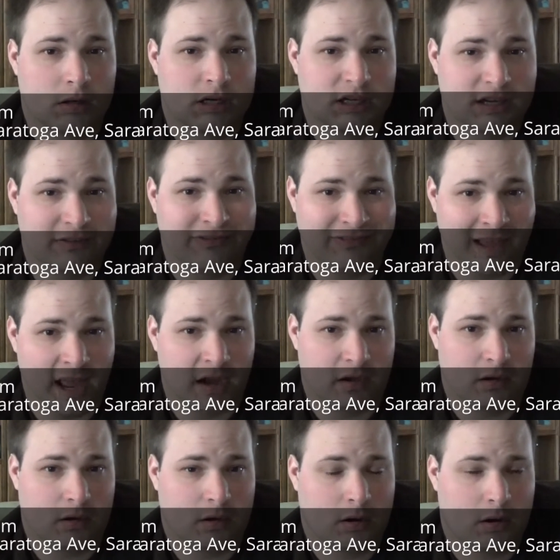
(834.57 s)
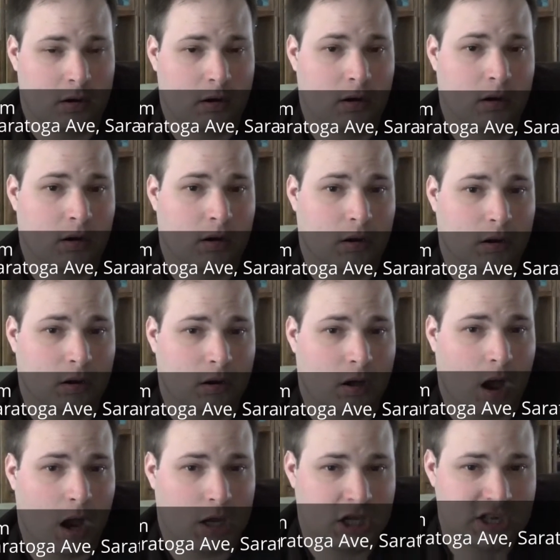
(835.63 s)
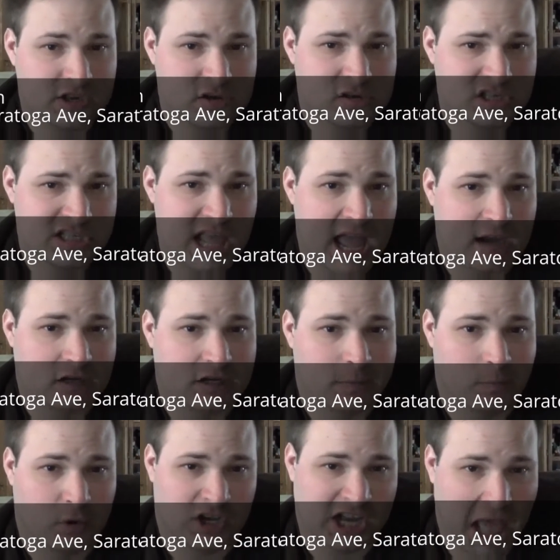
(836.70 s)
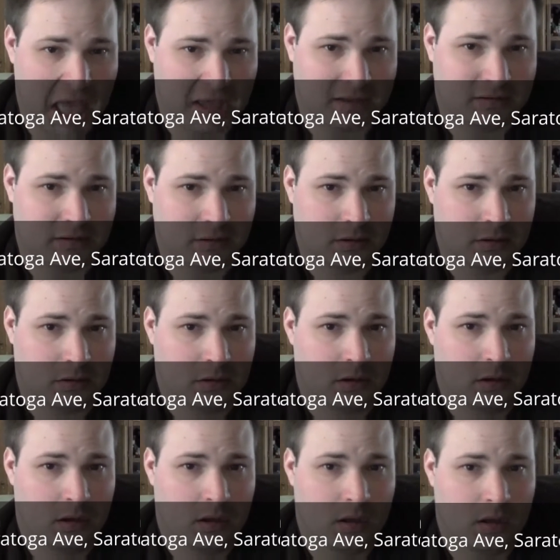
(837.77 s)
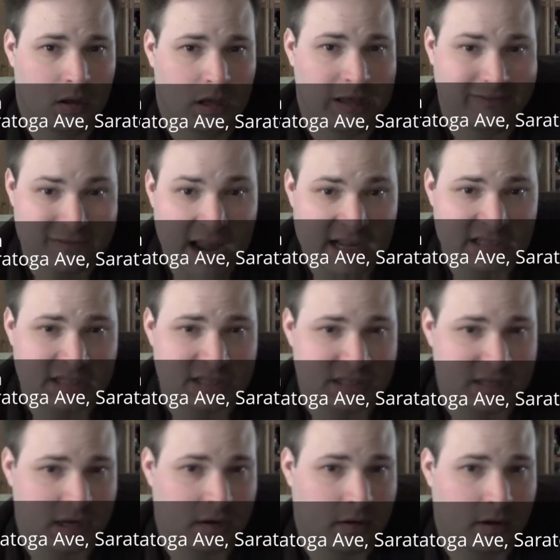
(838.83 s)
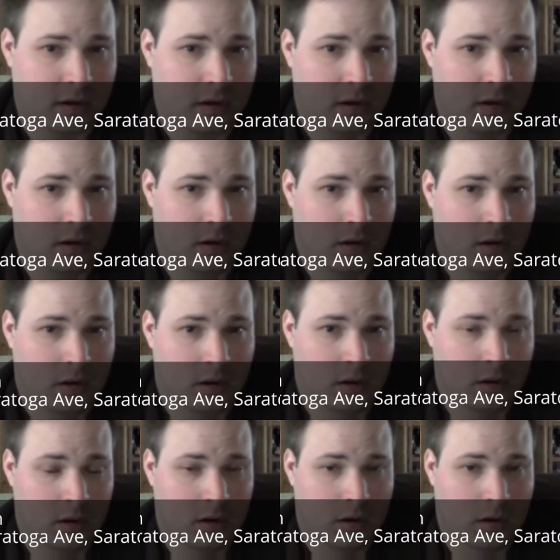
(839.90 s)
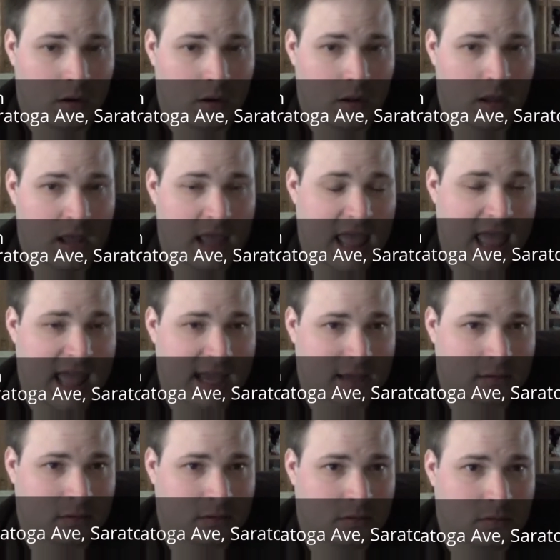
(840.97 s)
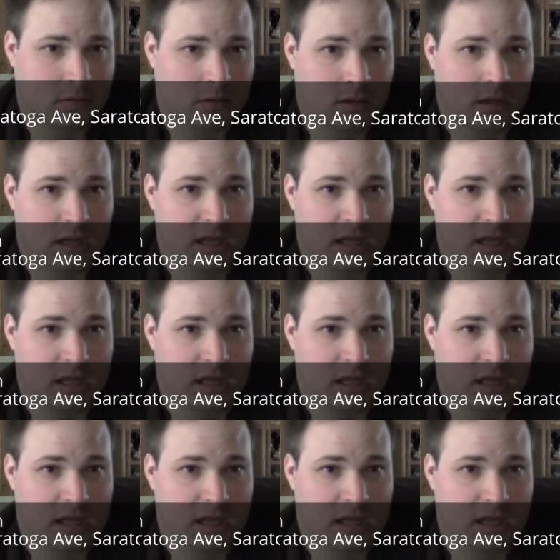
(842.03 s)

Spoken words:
to defend. I use that to protect, if necessary. And